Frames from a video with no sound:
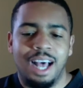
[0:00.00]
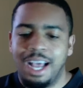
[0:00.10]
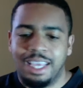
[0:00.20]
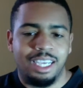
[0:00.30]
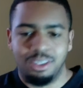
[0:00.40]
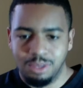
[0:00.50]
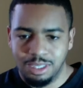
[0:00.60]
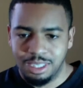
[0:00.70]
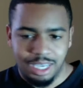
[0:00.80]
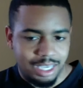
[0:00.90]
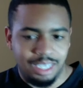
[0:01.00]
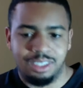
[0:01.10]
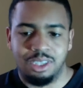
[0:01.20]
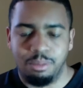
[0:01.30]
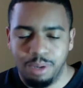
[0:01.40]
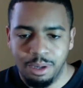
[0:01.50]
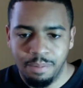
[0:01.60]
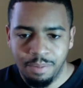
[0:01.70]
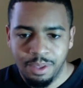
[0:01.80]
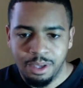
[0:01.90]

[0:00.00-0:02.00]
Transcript: I can't do this again, I can't slip up,